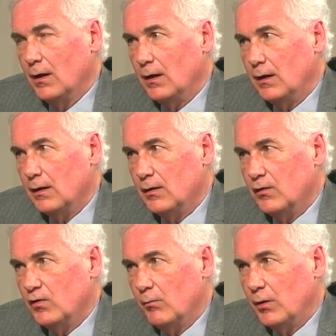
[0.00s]

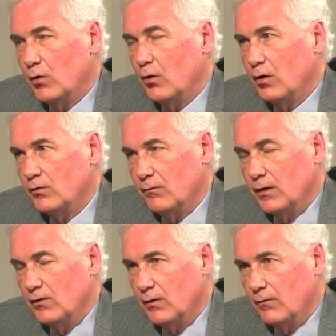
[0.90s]
is because of
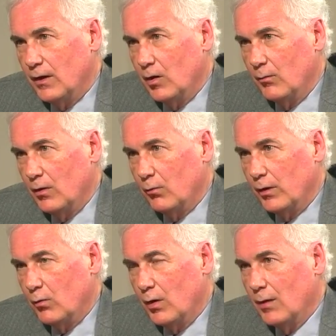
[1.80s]
these environmental
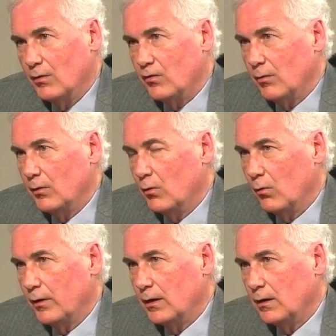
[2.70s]
requirements, they're going to be
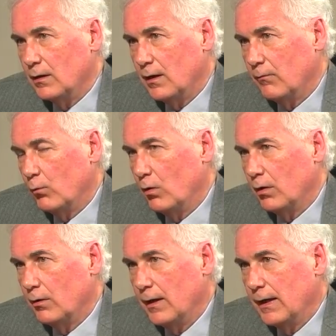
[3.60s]
holding a lot of
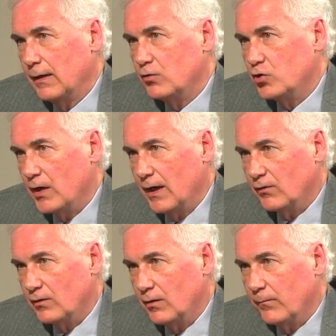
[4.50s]
water at
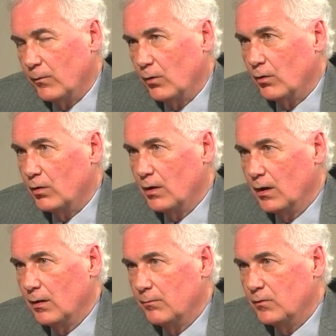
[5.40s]
Shasta for
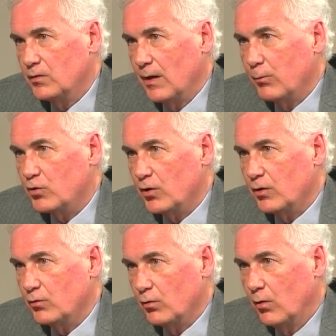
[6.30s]
uh, temperature
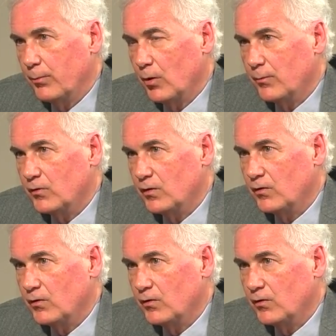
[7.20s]
control purposes